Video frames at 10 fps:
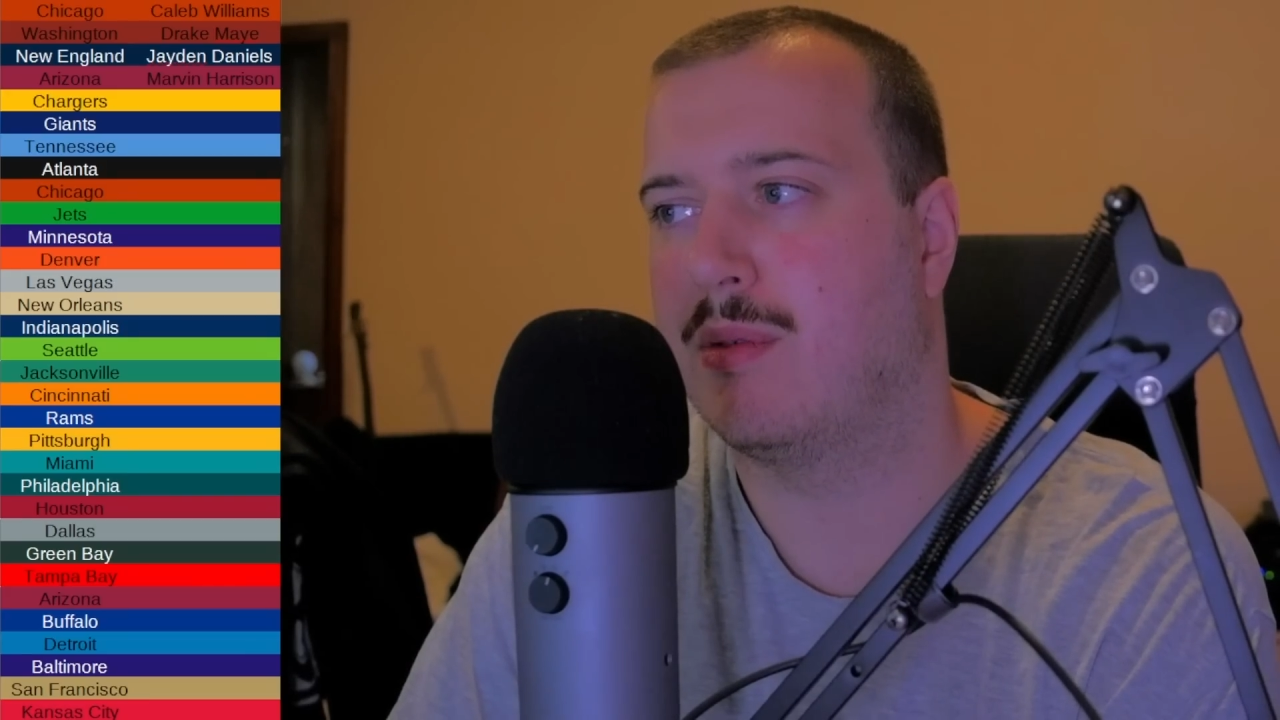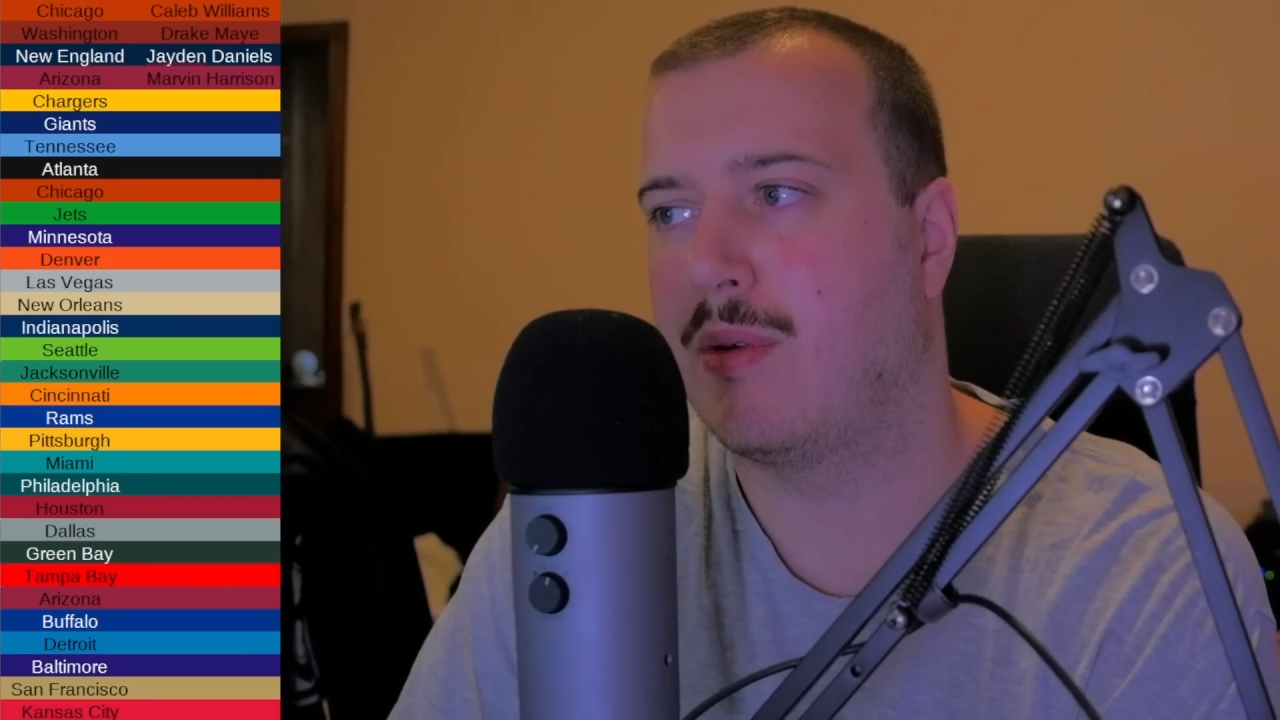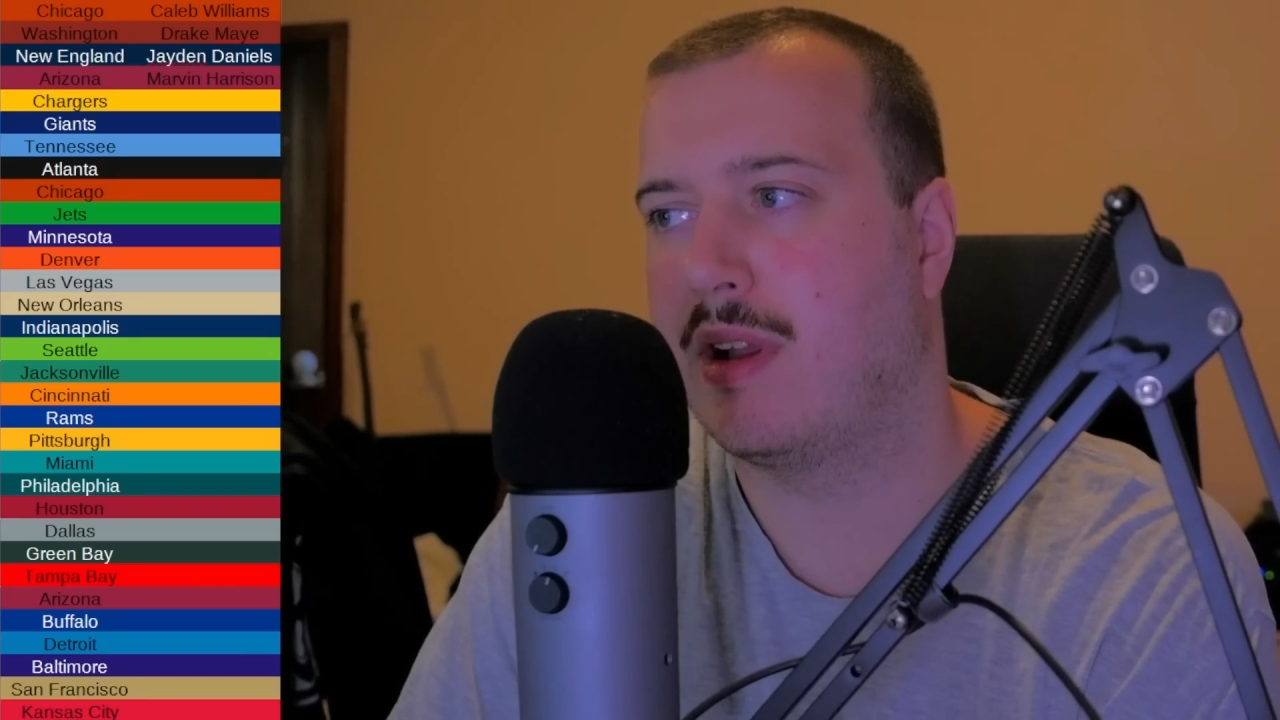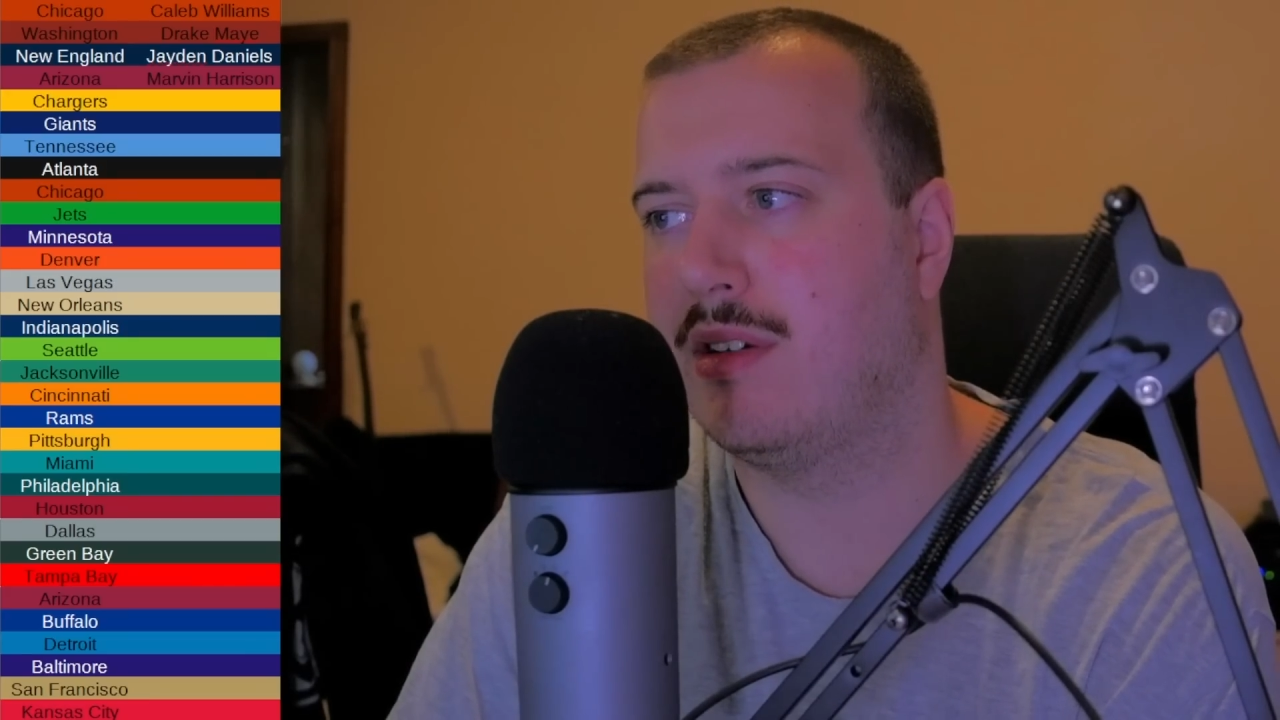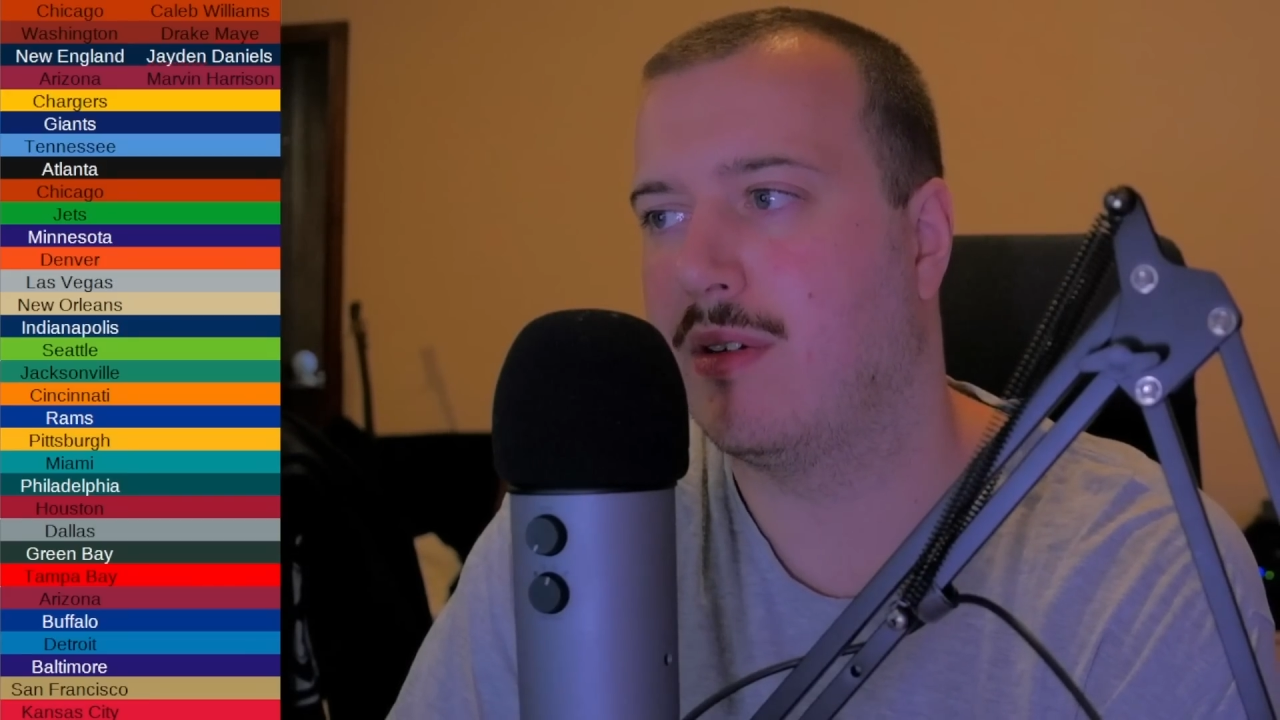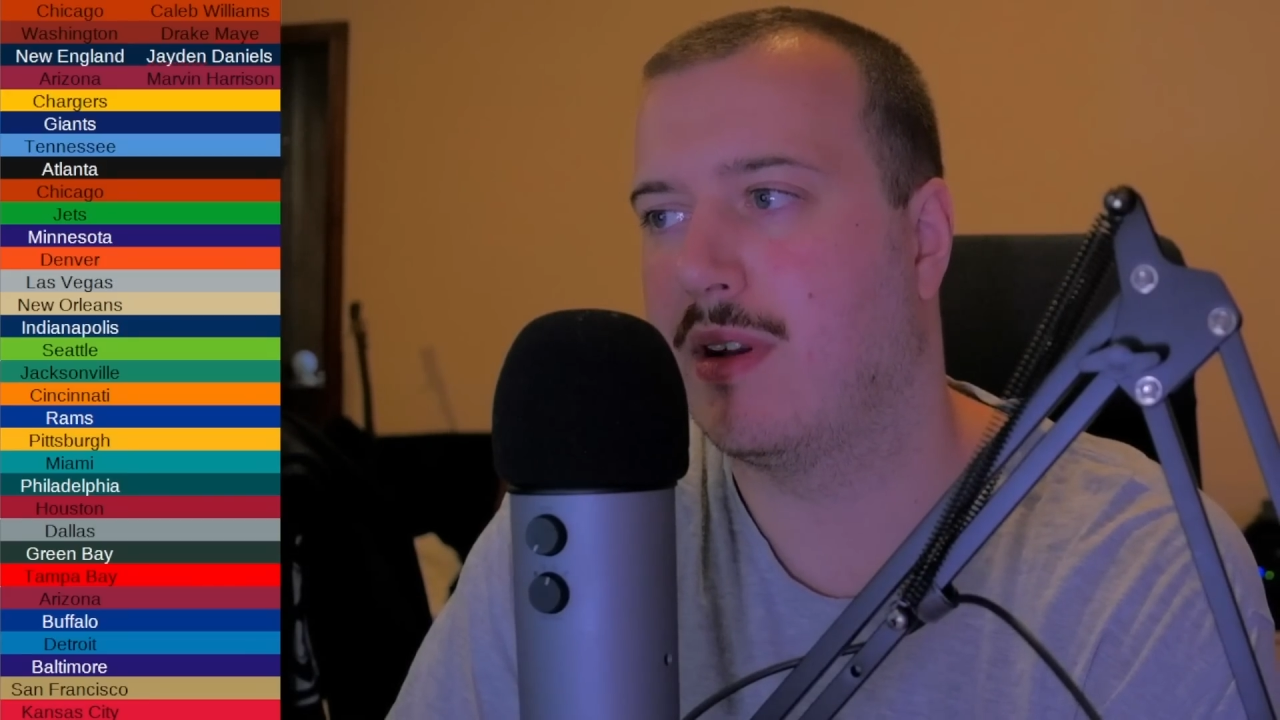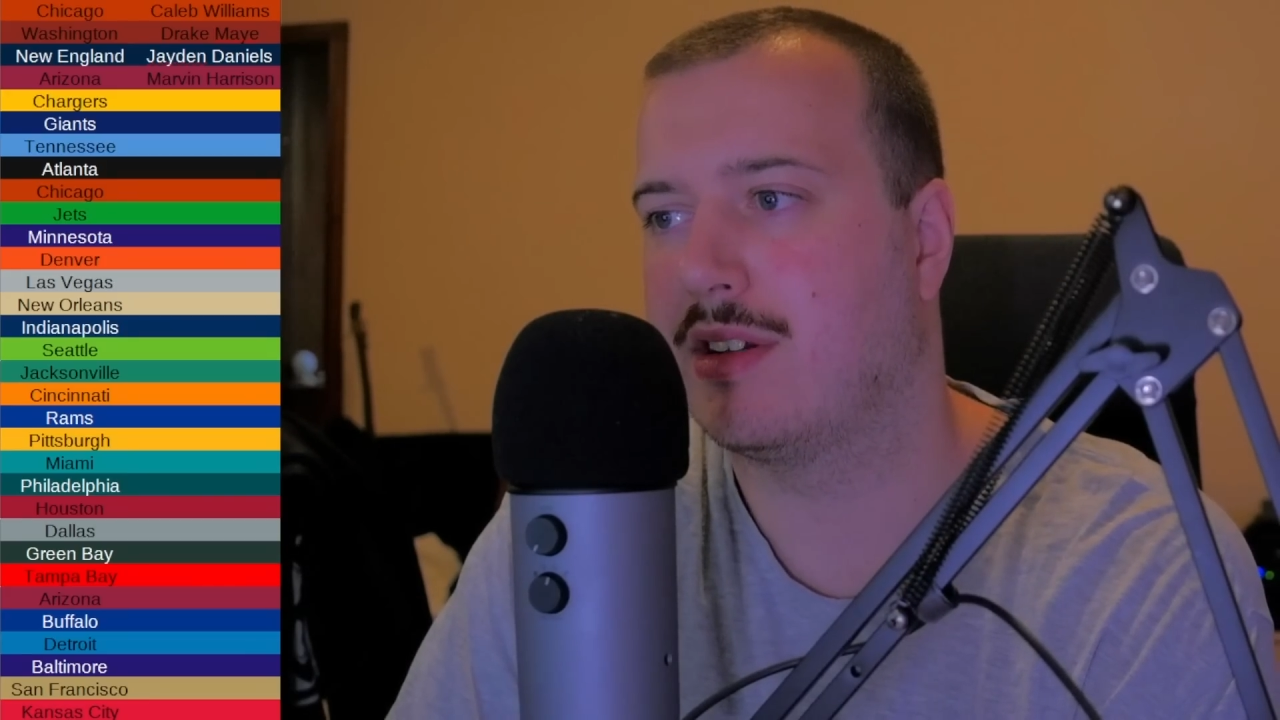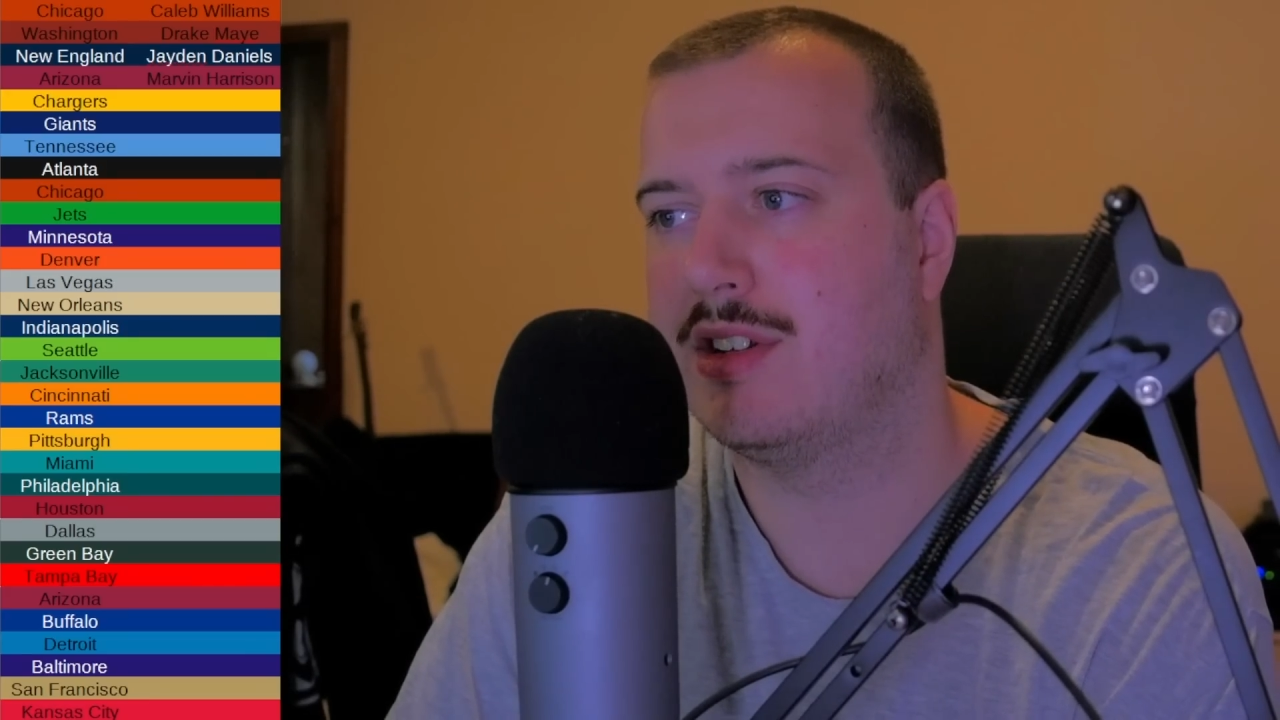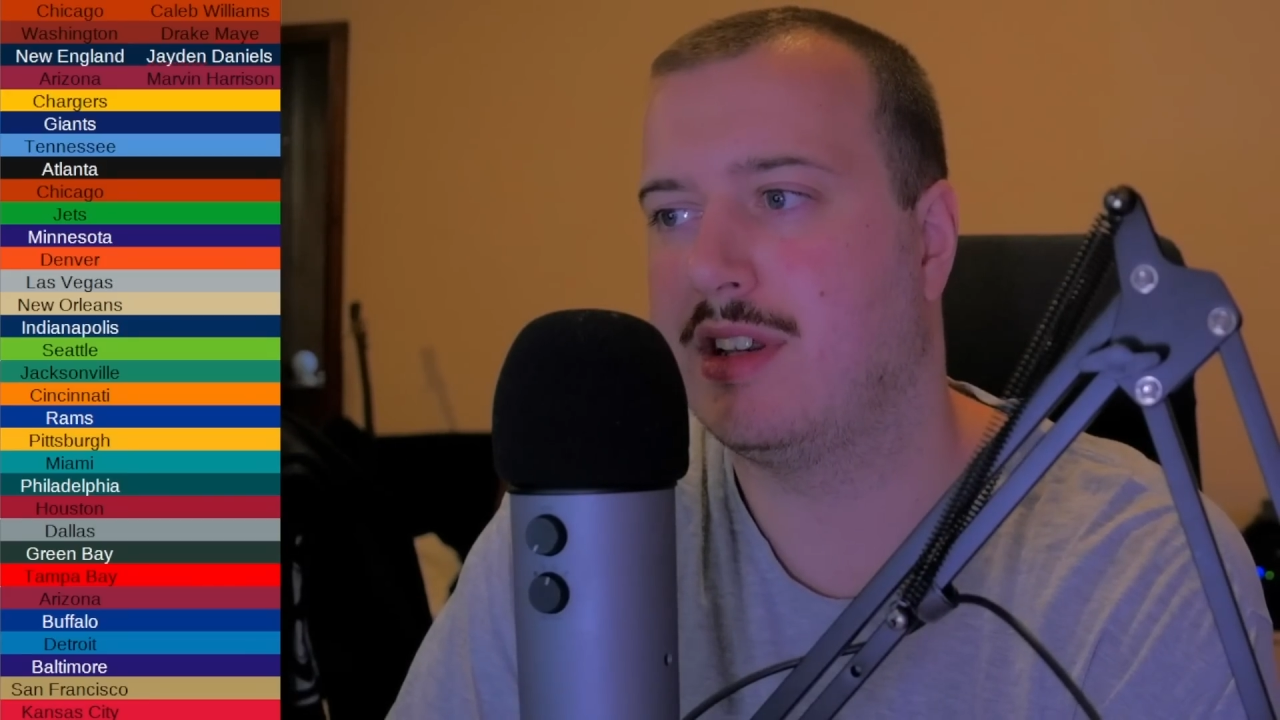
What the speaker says: right direction.